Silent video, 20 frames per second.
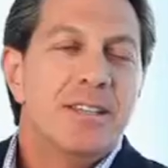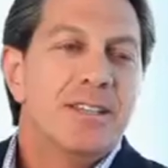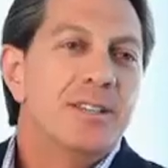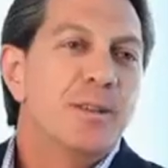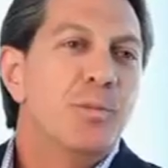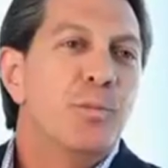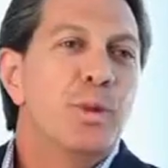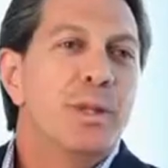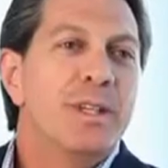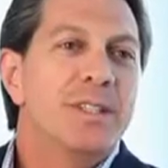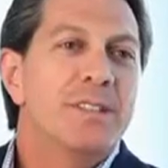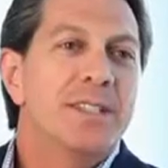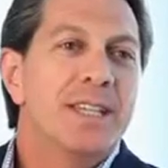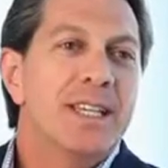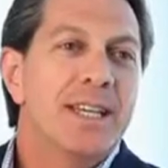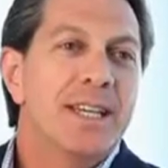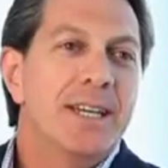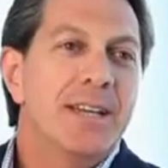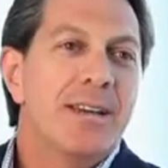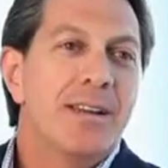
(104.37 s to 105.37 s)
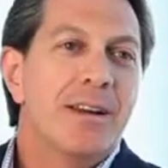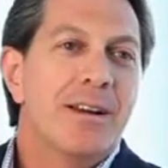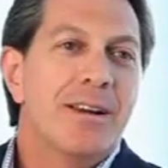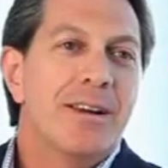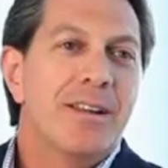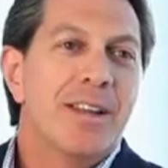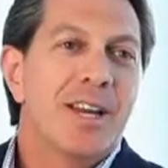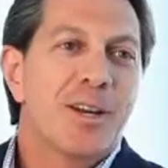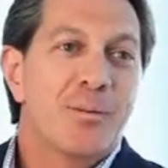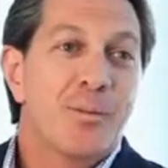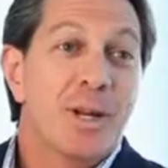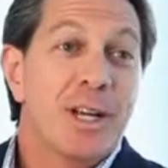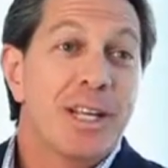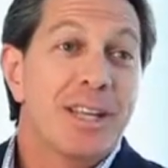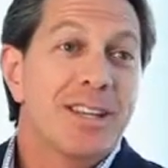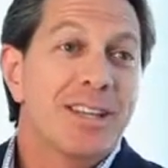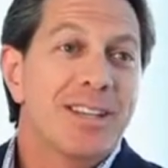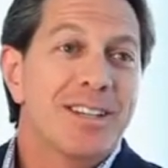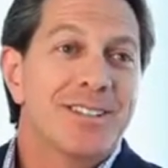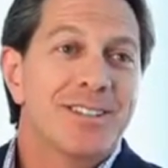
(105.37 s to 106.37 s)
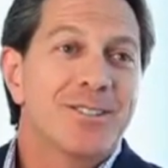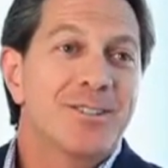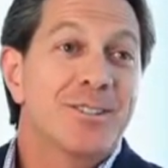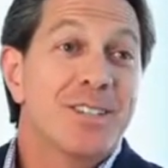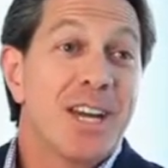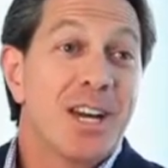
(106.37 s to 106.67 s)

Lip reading: Simplicity, like many things, is